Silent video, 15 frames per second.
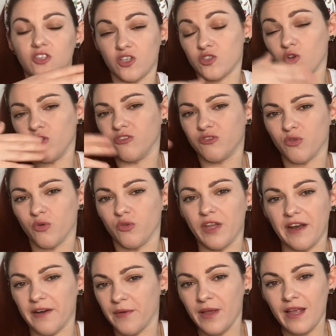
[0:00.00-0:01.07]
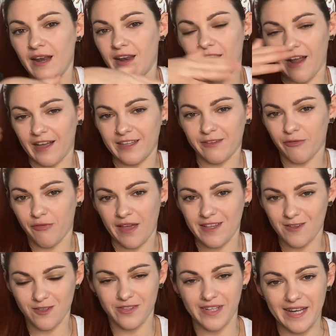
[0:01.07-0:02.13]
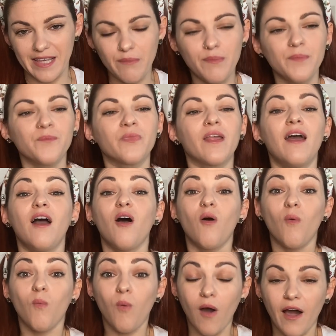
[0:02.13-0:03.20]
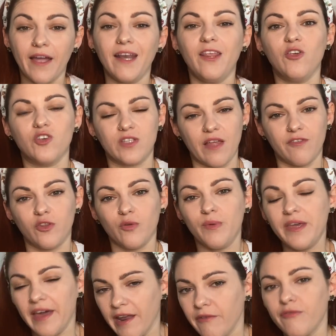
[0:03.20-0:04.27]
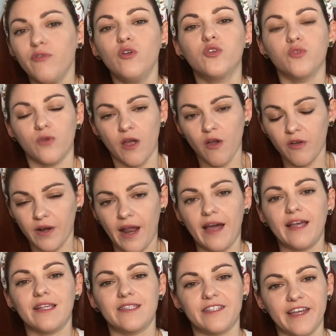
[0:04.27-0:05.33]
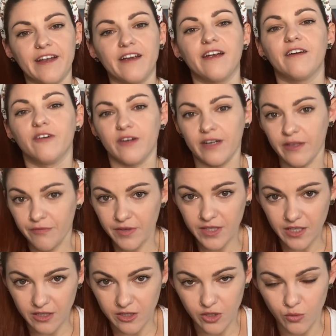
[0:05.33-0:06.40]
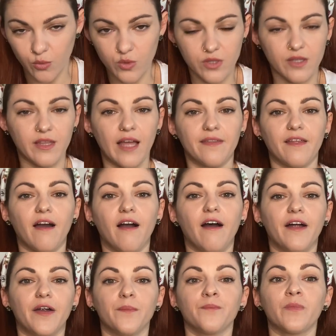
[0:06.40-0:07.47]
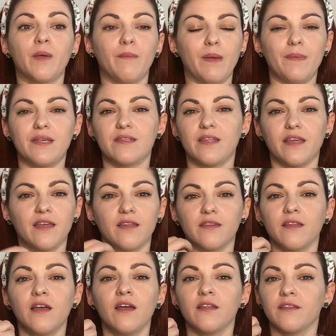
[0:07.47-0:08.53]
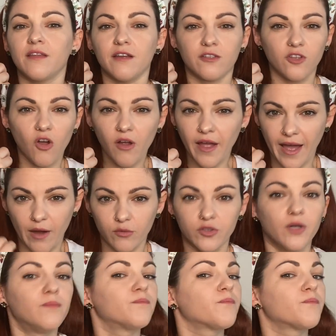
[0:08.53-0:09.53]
going through their light phase of sleep. Why? You just have to be careful to recognize their early feeding cues that are maybe sticking their tongue out